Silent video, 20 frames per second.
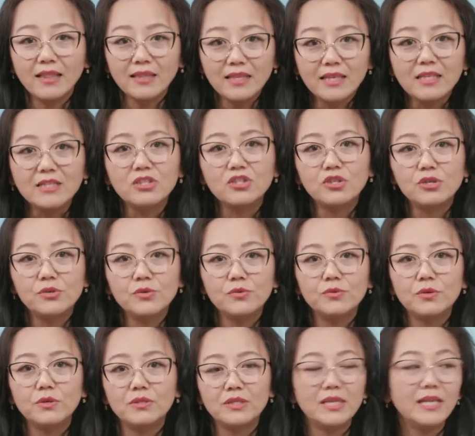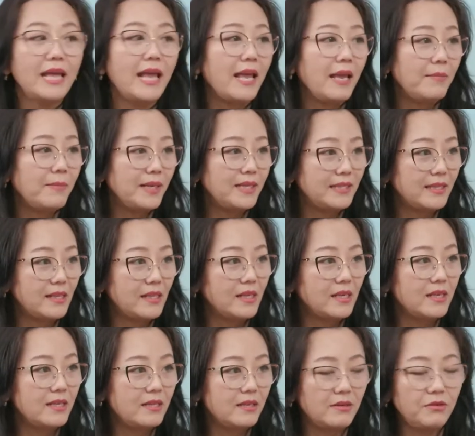leads to today,
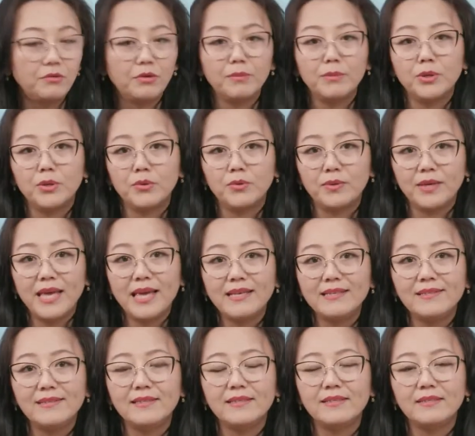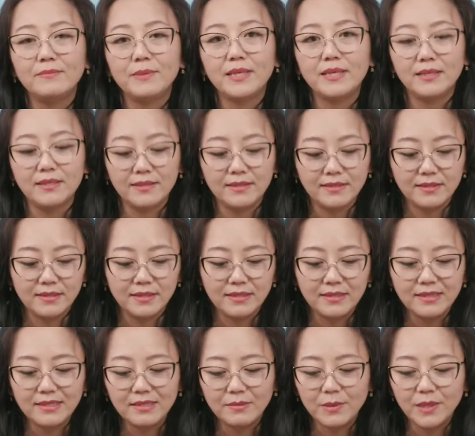basically, the criminal cases, because the
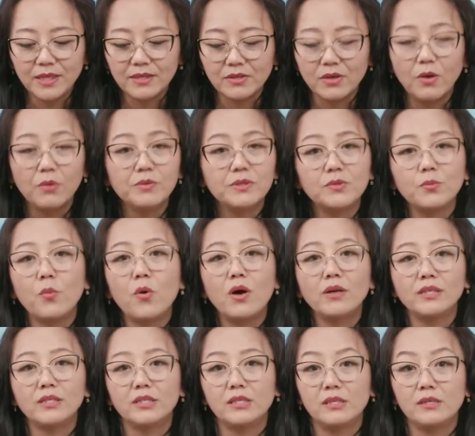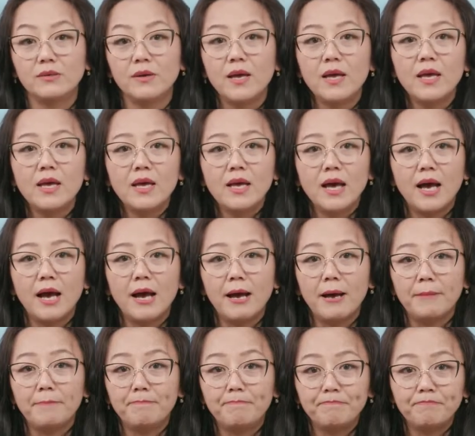CCP has always wanted to
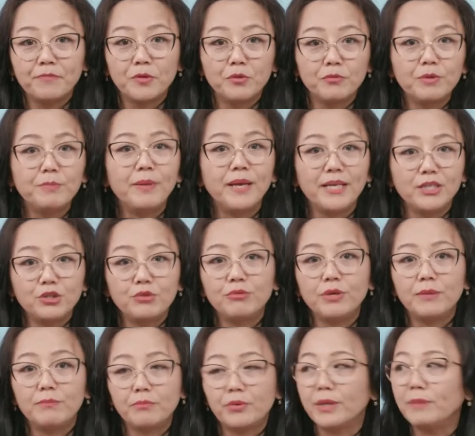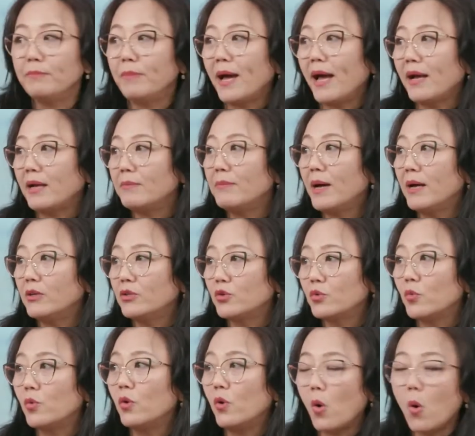repatriate, bring back
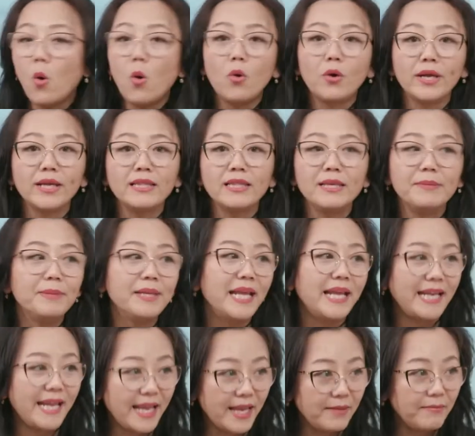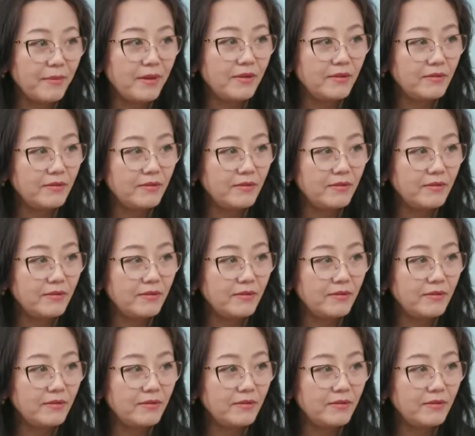Miles Guo, or eliminate him